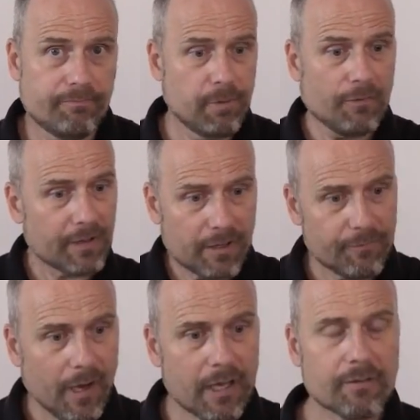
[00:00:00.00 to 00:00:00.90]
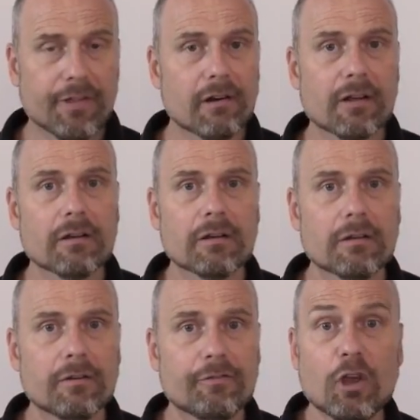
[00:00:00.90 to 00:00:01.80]
perfectly fine if there are
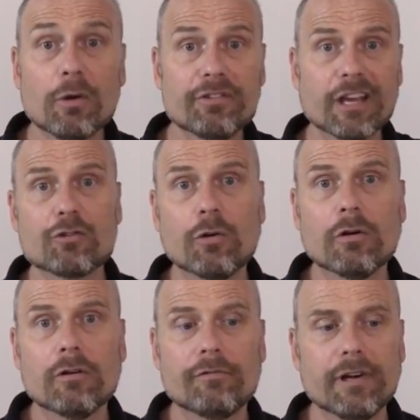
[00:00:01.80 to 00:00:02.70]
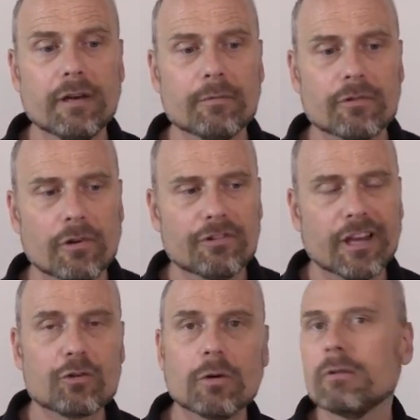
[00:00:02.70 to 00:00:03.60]
fewer sexual freedoms or
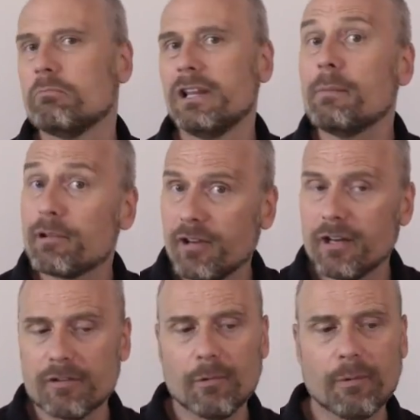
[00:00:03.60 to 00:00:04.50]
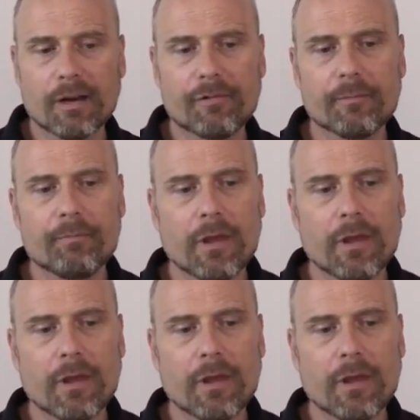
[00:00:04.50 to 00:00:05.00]
sexual libertinism or whatever.